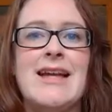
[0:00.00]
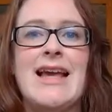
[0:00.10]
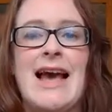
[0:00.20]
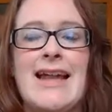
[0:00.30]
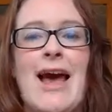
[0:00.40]

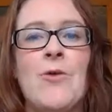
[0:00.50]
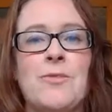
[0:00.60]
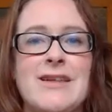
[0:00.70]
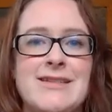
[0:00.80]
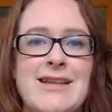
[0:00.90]
can
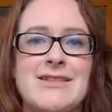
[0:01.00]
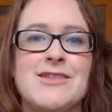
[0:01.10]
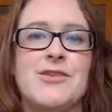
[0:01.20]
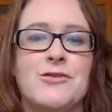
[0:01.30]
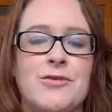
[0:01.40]
help this
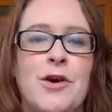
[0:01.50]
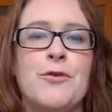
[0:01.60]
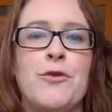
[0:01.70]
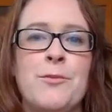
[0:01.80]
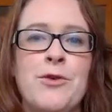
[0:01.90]
sense of
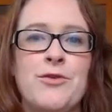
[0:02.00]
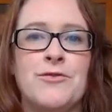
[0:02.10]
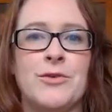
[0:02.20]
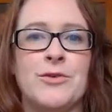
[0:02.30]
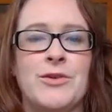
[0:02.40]

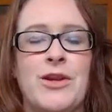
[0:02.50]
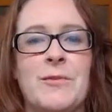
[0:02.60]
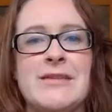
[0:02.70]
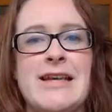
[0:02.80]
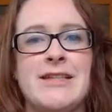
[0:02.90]
removal,
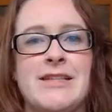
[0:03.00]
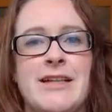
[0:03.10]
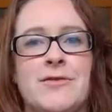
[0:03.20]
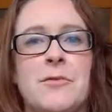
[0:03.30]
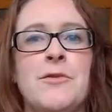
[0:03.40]

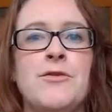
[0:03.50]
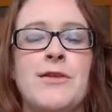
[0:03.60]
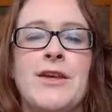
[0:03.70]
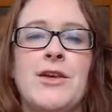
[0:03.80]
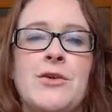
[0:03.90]
potentially
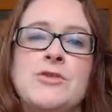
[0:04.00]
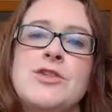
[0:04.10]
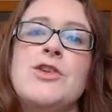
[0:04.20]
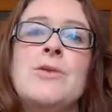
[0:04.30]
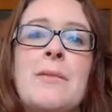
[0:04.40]
removing you
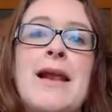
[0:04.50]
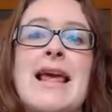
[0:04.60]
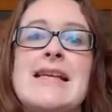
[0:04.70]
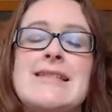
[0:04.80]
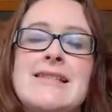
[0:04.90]
to a
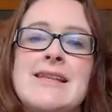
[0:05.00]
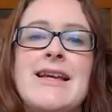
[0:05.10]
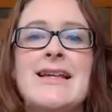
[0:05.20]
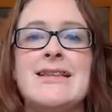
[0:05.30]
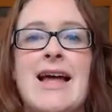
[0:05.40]
place
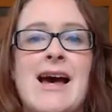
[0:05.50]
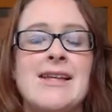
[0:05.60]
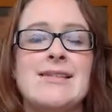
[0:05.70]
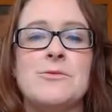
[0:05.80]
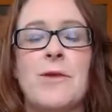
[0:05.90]

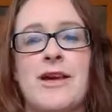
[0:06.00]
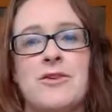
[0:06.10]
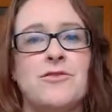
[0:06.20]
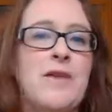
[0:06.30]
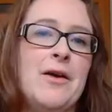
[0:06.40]
that's where
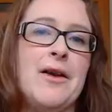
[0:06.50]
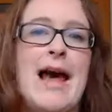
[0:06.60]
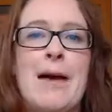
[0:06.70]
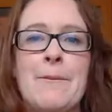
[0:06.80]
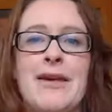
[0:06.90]
you felt
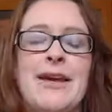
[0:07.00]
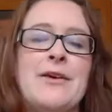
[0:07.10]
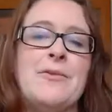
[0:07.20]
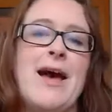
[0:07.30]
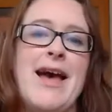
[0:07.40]

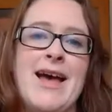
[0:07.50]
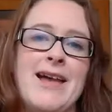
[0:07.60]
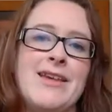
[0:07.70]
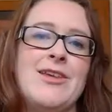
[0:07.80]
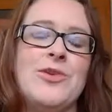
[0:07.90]
happier,
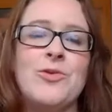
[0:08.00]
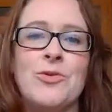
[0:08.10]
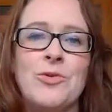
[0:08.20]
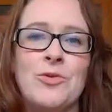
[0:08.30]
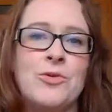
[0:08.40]
where
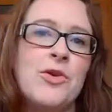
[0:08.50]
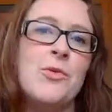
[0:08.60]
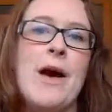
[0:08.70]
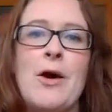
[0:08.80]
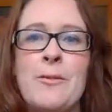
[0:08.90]
your
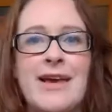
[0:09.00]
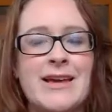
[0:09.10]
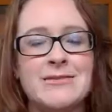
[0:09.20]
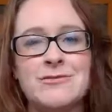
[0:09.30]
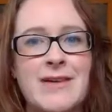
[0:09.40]

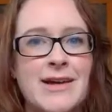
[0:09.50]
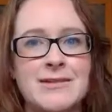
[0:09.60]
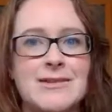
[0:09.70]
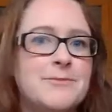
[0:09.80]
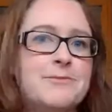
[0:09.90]
well-being
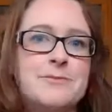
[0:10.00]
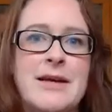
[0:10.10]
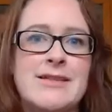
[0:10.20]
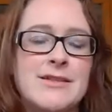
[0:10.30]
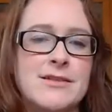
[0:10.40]
felt
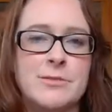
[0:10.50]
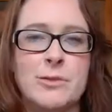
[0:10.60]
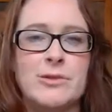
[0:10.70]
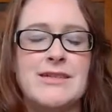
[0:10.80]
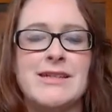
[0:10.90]
better
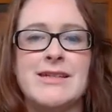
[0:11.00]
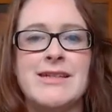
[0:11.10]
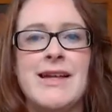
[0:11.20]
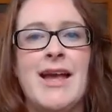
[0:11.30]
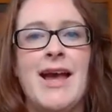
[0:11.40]
supported.
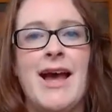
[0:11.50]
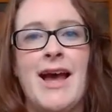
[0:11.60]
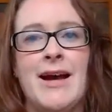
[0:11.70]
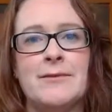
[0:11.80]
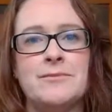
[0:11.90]

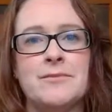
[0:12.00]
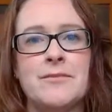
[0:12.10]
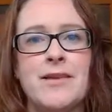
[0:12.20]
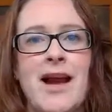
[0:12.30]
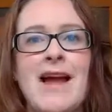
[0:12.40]

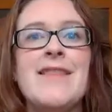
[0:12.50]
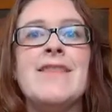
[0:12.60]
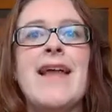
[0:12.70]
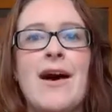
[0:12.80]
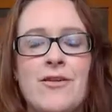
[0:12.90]
And
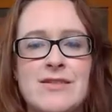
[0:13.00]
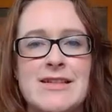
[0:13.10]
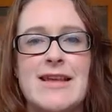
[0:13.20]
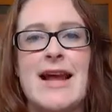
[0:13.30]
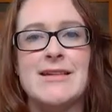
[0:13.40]
then that
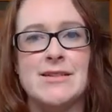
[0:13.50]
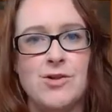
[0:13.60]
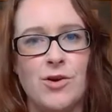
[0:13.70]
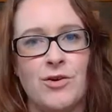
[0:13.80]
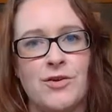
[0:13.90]
obviously then has a
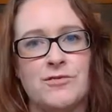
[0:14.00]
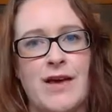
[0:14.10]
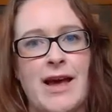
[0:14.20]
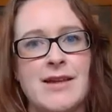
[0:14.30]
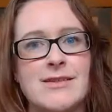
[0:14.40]
knock-on
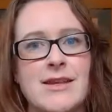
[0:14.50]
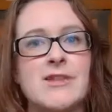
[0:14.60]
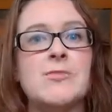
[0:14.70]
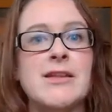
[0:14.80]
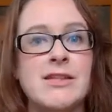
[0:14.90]
effect,
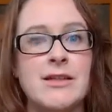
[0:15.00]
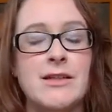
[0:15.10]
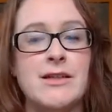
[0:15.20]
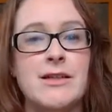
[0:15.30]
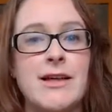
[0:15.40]

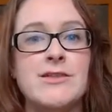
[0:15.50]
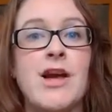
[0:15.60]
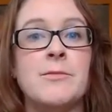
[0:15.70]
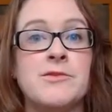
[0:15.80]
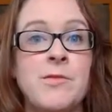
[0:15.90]
especially in
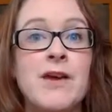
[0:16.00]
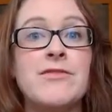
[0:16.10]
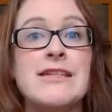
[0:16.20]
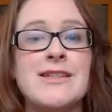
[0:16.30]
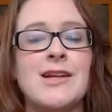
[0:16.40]
terms of my
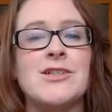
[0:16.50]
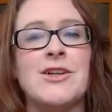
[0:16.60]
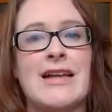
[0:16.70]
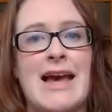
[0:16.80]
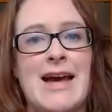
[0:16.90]
research
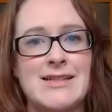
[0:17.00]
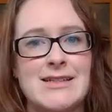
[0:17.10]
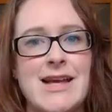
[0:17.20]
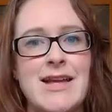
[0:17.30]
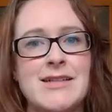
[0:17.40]
looking at
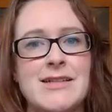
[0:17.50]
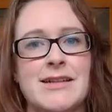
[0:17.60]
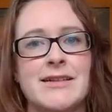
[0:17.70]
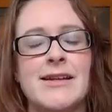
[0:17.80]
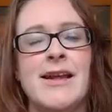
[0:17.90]

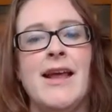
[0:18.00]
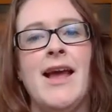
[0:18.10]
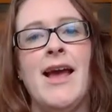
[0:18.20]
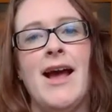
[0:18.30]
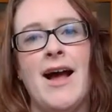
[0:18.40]
agitation.
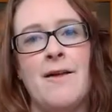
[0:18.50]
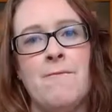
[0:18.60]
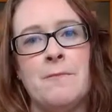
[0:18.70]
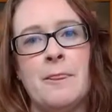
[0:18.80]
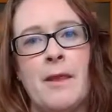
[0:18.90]

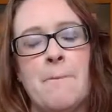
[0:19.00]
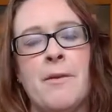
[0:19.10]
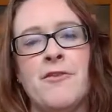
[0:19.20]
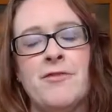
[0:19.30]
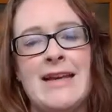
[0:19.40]

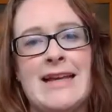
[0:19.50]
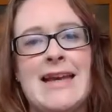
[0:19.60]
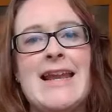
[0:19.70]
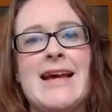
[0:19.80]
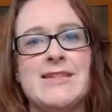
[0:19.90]
By feeling
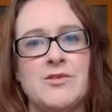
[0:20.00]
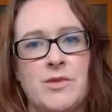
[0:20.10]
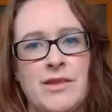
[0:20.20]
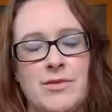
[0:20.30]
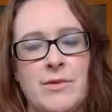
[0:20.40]
connected
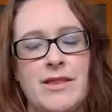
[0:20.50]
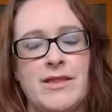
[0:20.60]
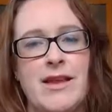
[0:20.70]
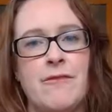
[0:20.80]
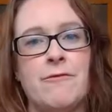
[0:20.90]
with
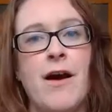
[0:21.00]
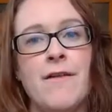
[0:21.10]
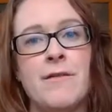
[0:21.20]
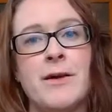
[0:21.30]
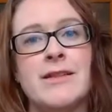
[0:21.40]
the
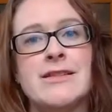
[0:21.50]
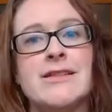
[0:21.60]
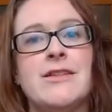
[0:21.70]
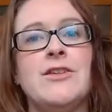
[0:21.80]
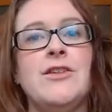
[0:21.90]
environment,
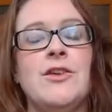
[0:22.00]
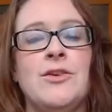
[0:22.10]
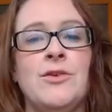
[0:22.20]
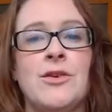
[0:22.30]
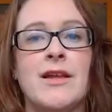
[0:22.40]

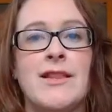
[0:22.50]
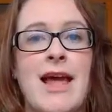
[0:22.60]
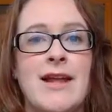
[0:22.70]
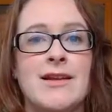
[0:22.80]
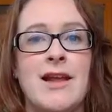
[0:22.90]
you can
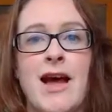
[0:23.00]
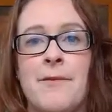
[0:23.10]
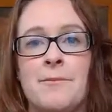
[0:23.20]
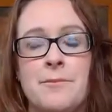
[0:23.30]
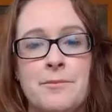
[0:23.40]

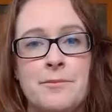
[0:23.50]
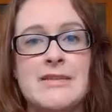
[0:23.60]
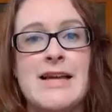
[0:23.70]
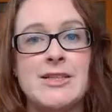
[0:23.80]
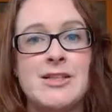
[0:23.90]
then
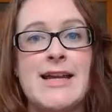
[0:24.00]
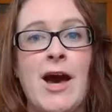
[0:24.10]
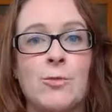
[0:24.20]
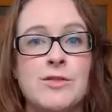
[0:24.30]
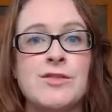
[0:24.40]
potentially
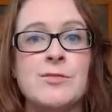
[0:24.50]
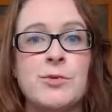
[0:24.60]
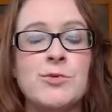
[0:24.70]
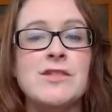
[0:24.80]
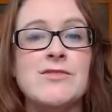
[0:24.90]
help to
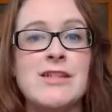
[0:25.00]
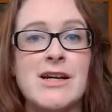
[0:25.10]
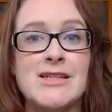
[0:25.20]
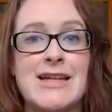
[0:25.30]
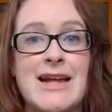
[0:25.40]
support a
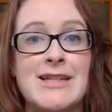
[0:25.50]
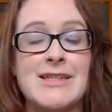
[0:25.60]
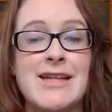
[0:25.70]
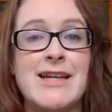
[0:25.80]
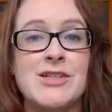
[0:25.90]
reduction in
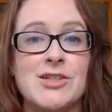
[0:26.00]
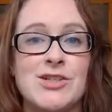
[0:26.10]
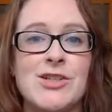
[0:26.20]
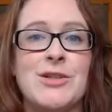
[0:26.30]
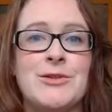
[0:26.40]
agitation
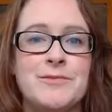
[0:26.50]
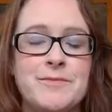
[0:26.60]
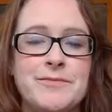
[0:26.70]
too.